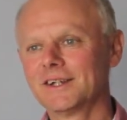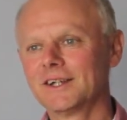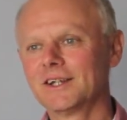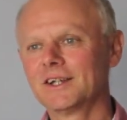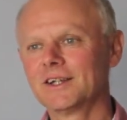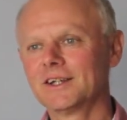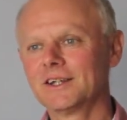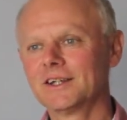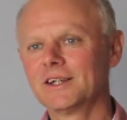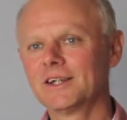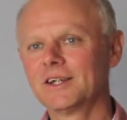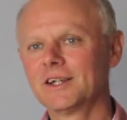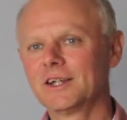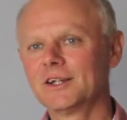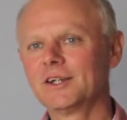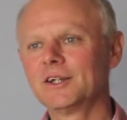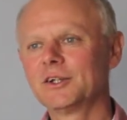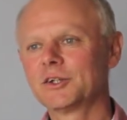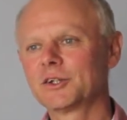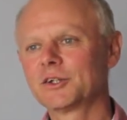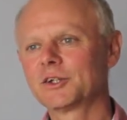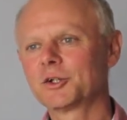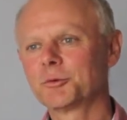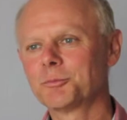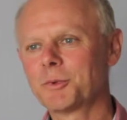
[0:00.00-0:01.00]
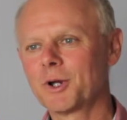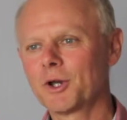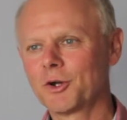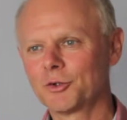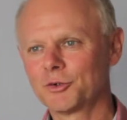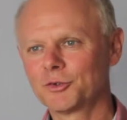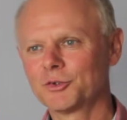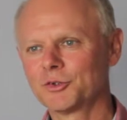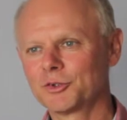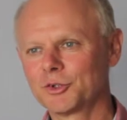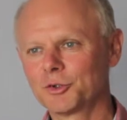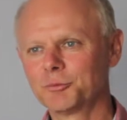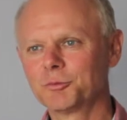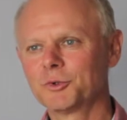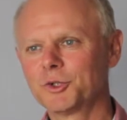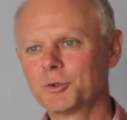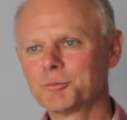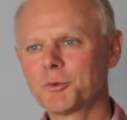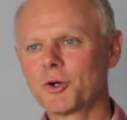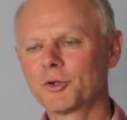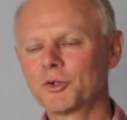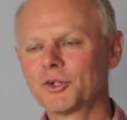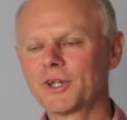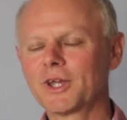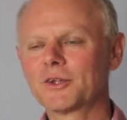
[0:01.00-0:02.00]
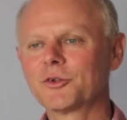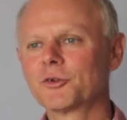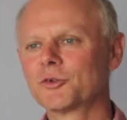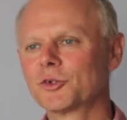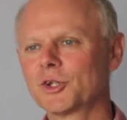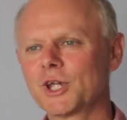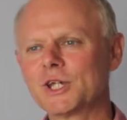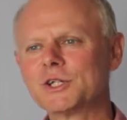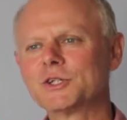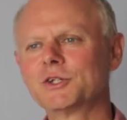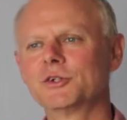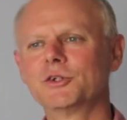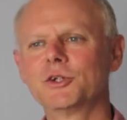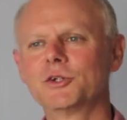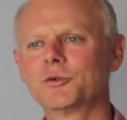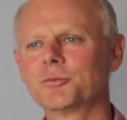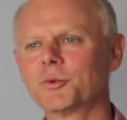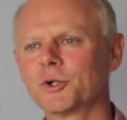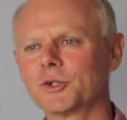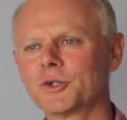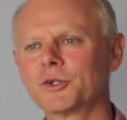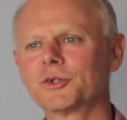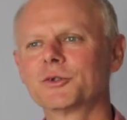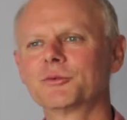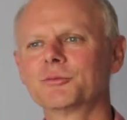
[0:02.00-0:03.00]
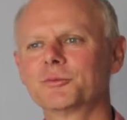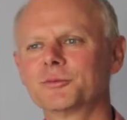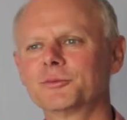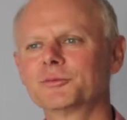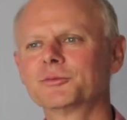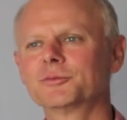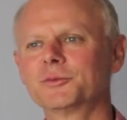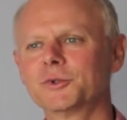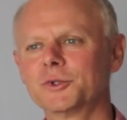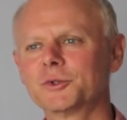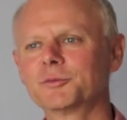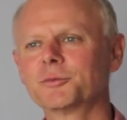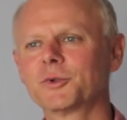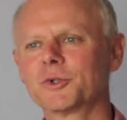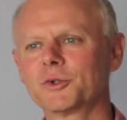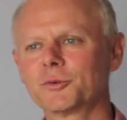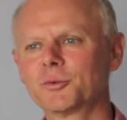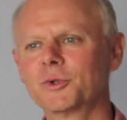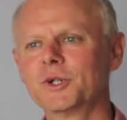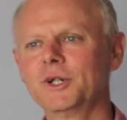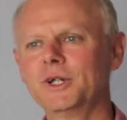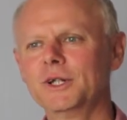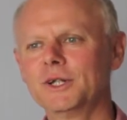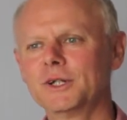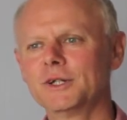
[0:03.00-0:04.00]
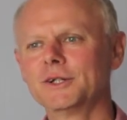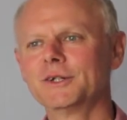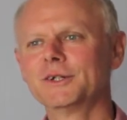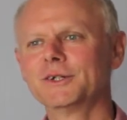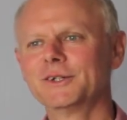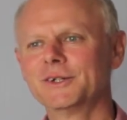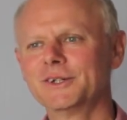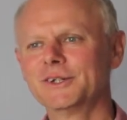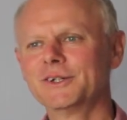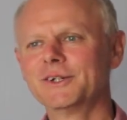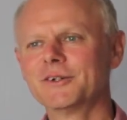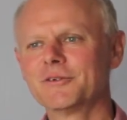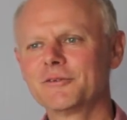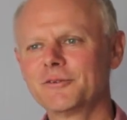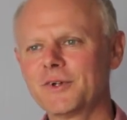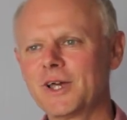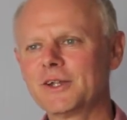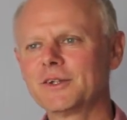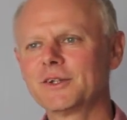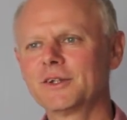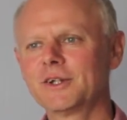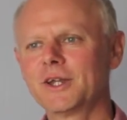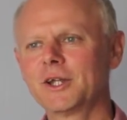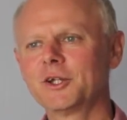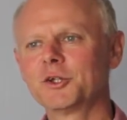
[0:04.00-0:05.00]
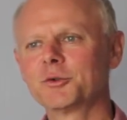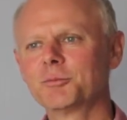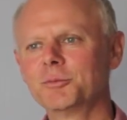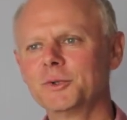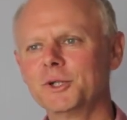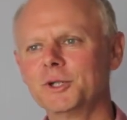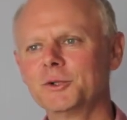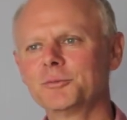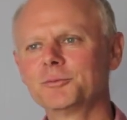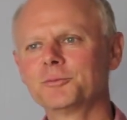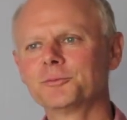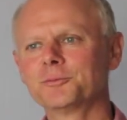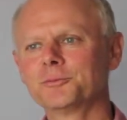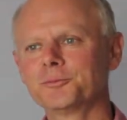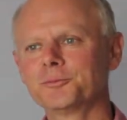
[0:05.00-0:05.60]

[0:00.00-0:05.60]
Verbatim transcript: uh this symbiotic association this was, this really fascinates me.